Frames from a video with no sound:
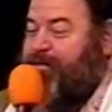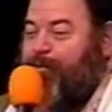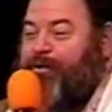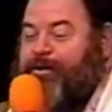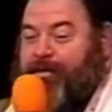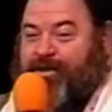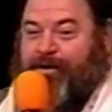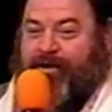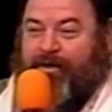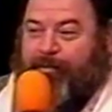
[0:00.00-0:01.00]
is the moon to be
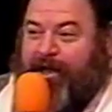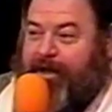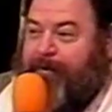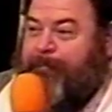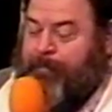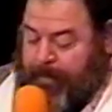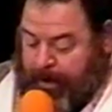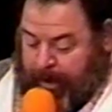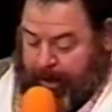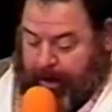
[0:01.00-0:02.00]
turned into blood.
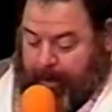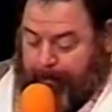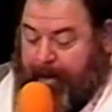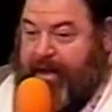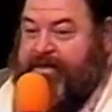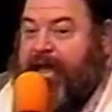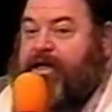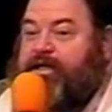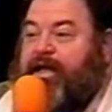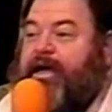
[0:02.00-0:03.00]

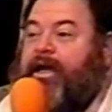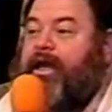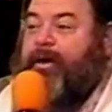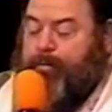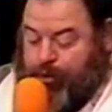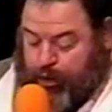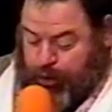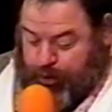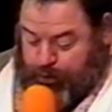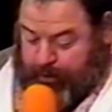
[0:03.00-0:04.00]
Maaseh Shlichim
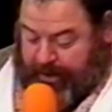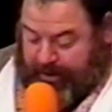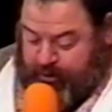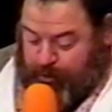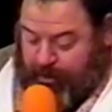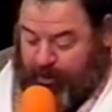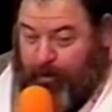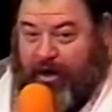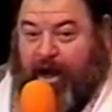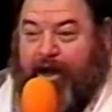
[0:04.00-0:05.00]
2 and
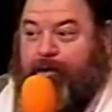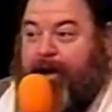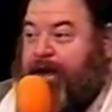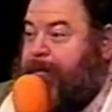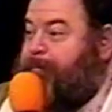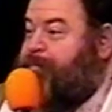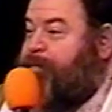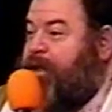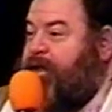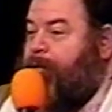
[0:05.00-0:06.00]
21. Are you ready?
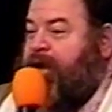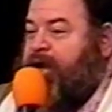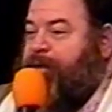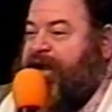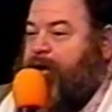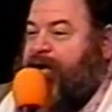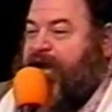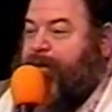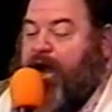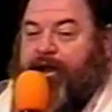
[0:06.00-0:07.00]
Get ready, get ready, get ready.
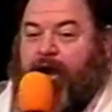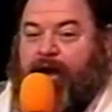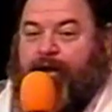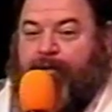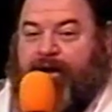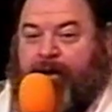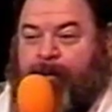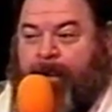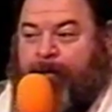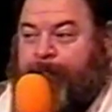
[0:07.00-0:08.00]
Get ready. Are, are, you ready?
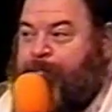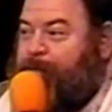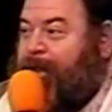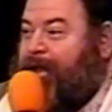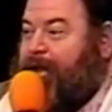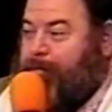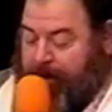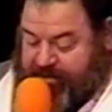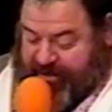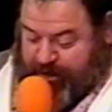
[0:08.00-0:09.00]

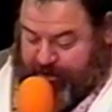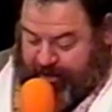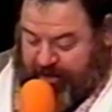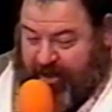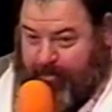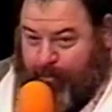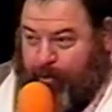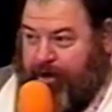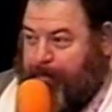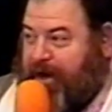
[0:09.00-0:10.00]
Maaseh Shlichim.
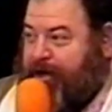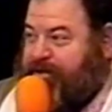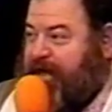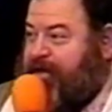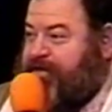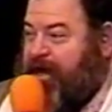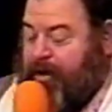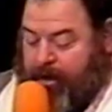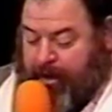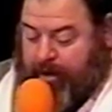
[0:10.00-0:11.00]
We're in the potter's house now.
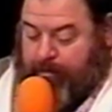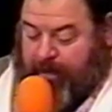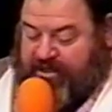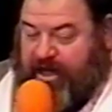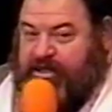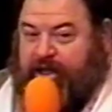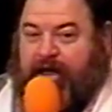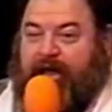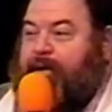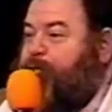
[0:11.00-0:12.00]
Maaseh
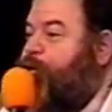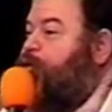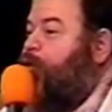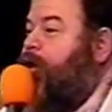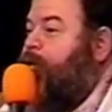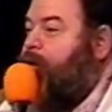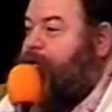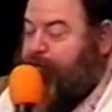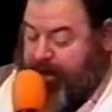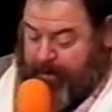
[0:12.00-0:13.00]
Shlichim
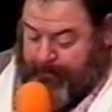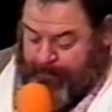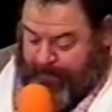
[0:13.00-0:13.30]
21. Ready?